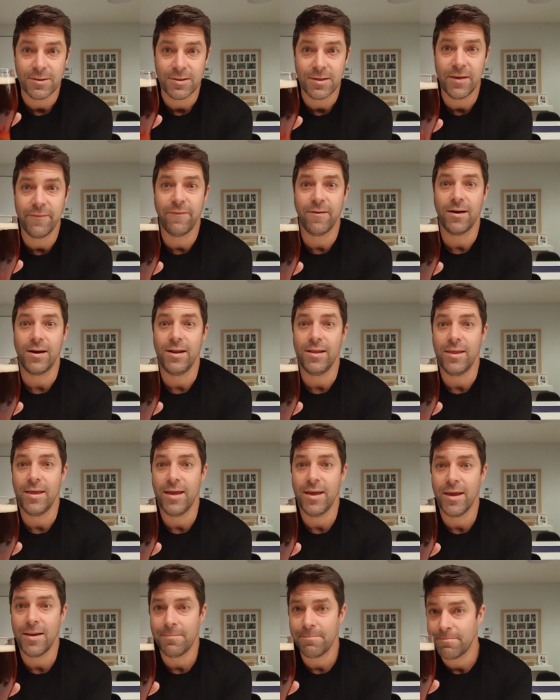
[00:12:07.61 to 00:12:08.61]
Definitely
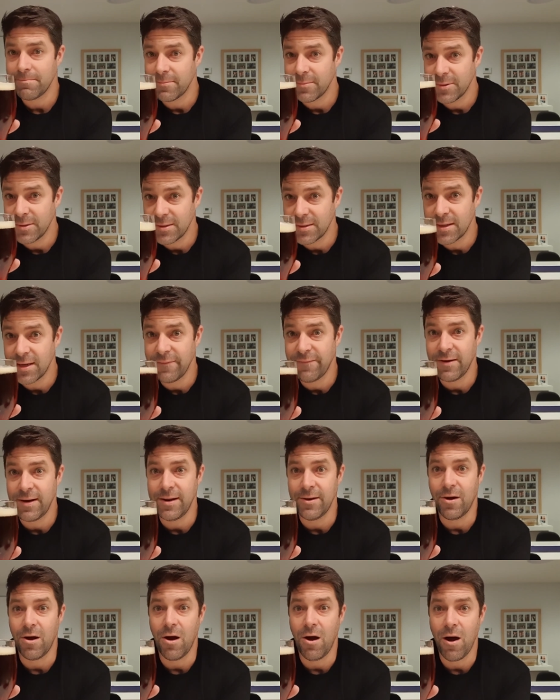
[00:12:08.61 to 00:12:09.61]
there, definitely
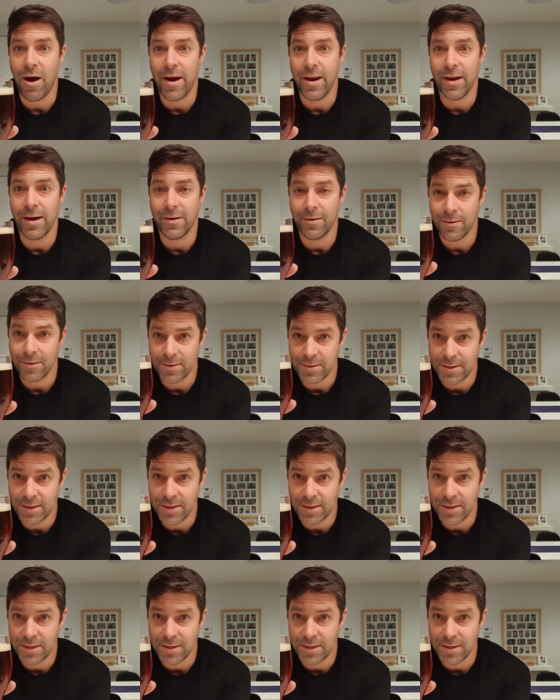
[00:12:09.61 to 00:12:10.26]
not hiding,